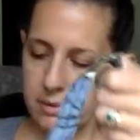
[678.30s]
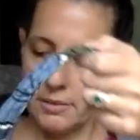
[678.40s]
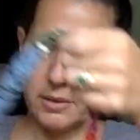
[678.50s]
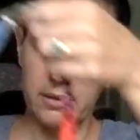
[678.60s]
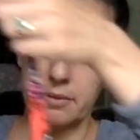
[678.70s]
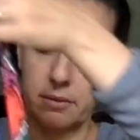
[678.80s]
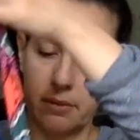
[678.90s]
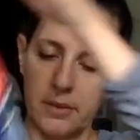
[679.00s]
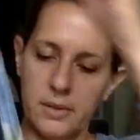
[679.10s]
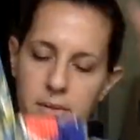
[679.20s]
So
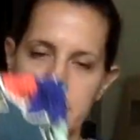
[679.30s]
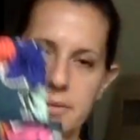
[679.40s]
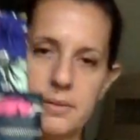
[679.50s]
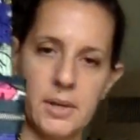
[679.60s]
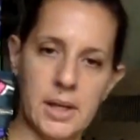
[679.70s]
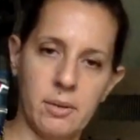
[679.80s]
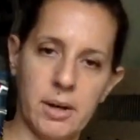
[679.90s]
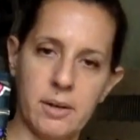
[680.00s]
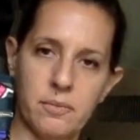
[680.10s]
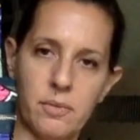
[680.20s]
anyway,
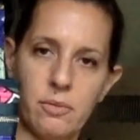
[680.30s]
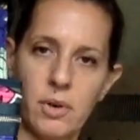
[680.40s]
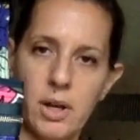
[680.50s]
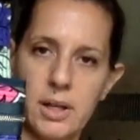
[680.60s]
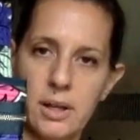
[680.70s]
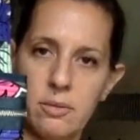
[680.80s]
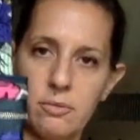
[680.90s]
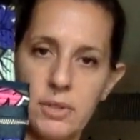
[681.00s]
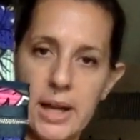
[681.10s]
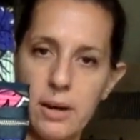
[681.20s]
falling
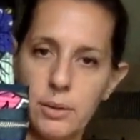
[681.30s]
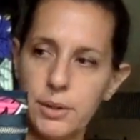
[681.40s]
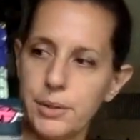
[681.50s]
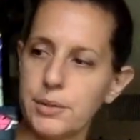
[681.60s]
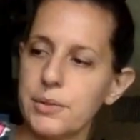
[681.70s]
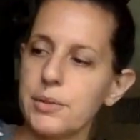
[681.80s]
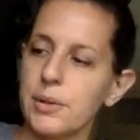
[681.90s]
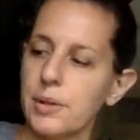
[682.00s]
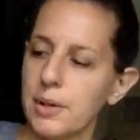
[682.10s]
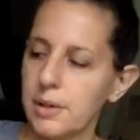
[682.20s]
flowers,
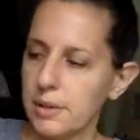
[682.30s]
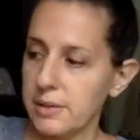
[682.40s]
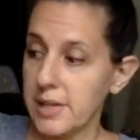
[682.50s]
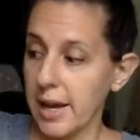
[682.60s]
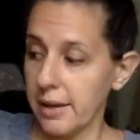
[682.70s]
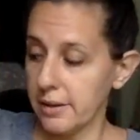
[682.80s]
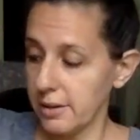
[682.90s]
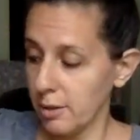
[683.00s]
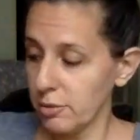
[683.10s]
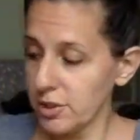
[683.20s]
10,
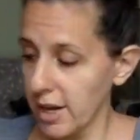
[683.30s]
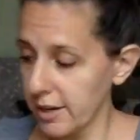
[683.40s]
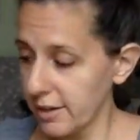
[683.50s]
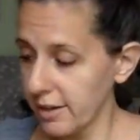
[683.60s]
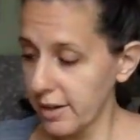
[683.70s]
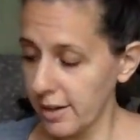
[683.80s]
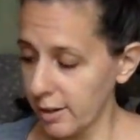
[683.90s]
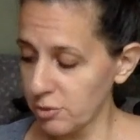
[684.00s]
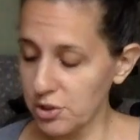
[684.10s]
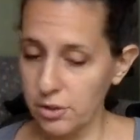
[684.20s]
number 10.
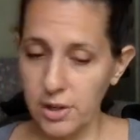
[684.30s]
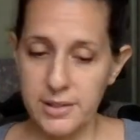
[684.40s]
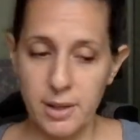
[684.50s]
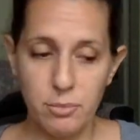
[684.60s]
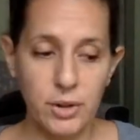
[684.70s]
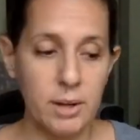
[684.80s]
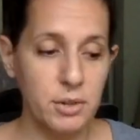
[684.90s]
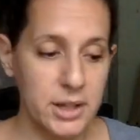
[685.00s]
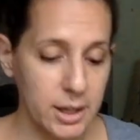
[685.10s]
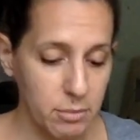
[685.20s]
I'm sure at some point I'm
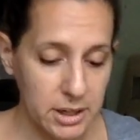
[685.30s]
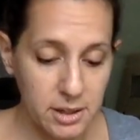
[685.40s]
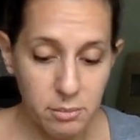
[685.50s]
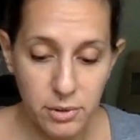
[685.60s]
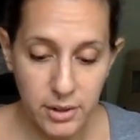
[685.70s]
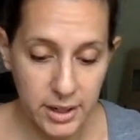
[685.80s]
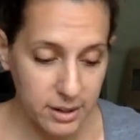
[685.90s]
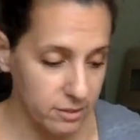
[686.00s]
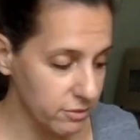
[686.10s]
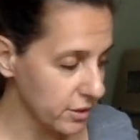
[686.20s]
going to get my numbering
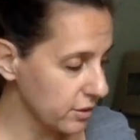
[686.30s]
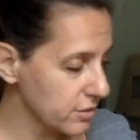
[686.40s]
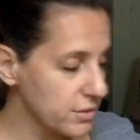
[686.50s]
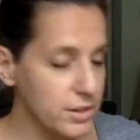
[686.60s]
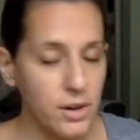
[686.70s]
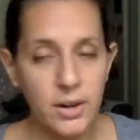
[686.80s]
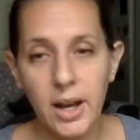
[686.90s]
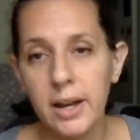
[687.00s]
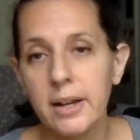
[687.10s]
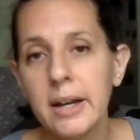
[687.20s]
confused.
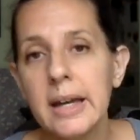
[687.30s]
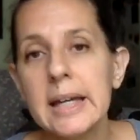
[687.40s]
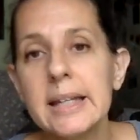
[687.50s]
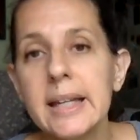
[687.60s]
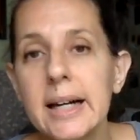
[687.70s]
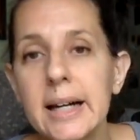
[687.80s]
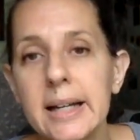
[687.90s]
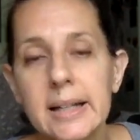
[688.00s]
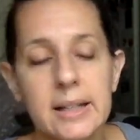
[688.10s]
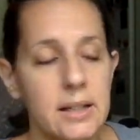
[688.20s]
Okay,
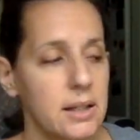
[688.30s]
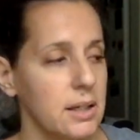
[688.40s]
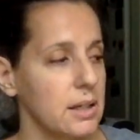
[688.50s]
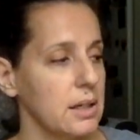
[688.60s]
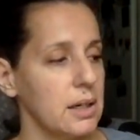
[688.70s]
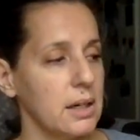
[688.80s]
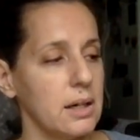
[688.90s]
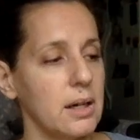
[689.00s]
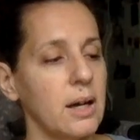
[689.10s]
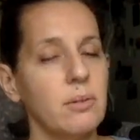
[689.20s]
9. Uh,
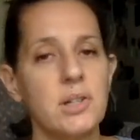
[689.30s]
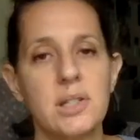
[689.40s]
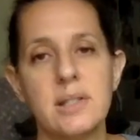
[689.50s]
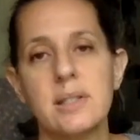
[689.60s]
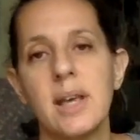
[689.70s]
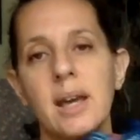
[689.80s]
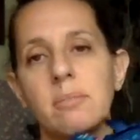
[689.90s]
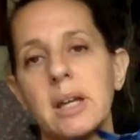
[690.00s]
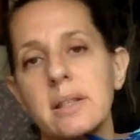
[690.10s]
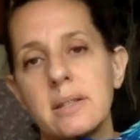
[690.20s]
I wish this, they had
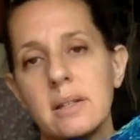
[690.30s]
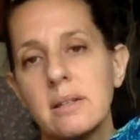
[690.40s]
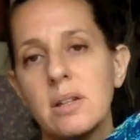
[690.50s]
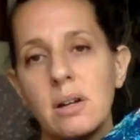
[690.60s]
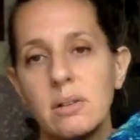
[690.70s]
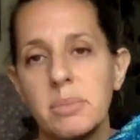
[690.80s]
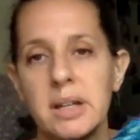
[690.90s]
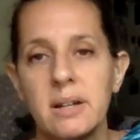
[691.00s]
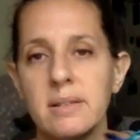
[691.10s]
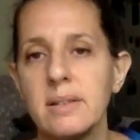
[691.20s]
made this in a tote
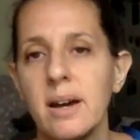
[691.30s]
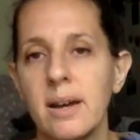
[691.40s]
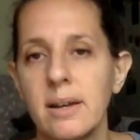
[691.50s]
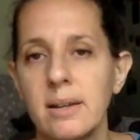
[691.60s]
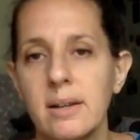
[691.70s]
because I,